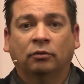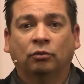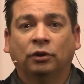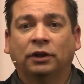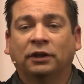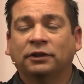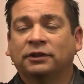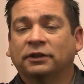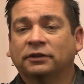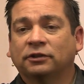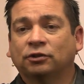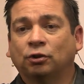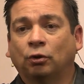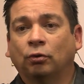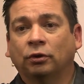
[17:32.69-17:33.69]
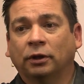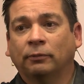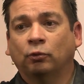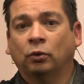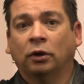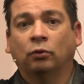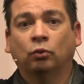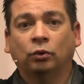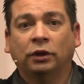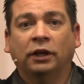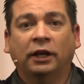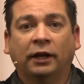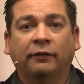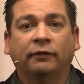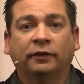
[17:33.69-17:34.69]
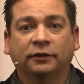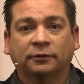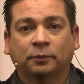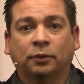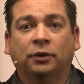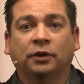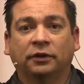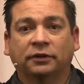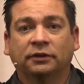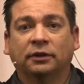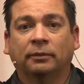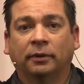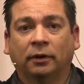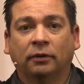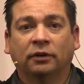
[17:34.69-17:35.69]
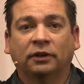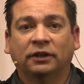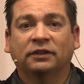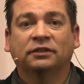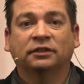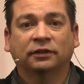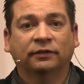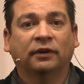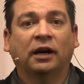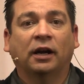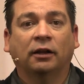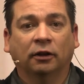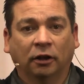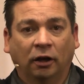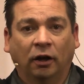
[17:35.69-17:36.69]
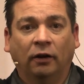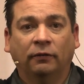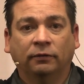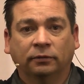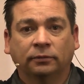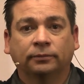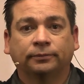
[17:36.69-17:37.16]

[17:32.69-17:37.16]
We can just show them what we have experienced about this divine love.